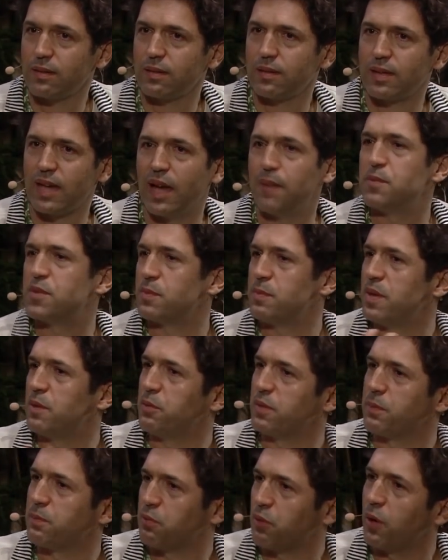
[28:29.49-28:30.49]
came to me
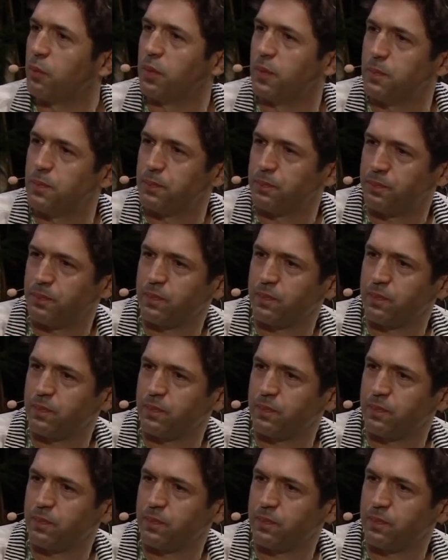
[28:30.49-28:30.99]
with a problem.